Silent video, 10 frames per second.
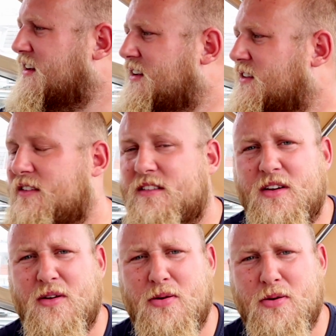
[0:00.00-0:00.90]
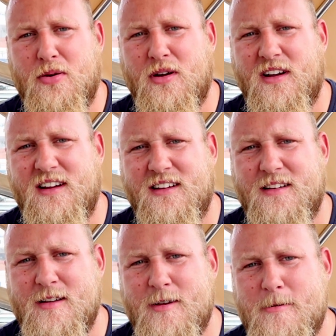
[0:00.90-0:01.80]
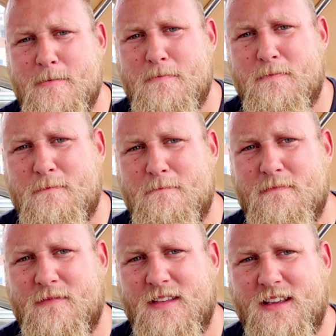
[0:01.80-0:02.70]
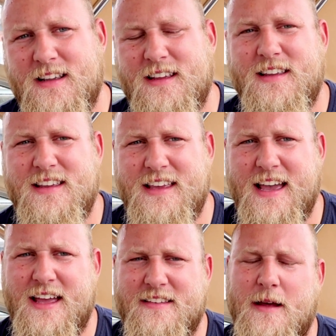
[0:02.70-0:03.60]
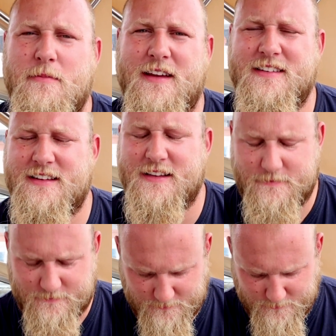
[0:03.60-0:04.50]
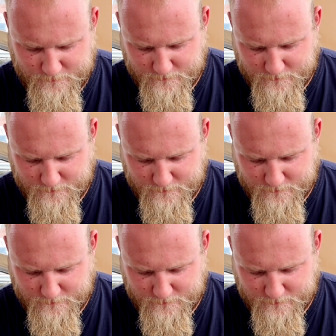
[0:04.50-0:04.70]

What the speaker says: going to say that Matthew saw my new BCD and decided that he